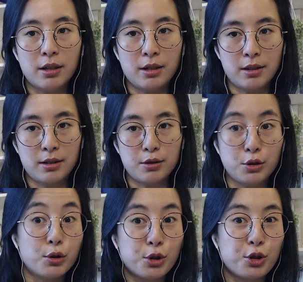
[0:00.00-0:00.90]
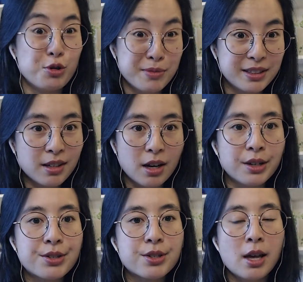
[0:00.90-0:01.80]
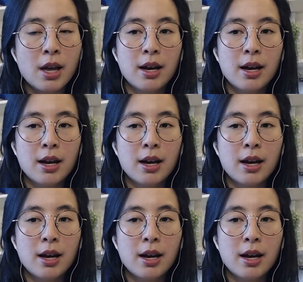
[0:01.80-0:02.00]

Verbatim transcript: uh, human us.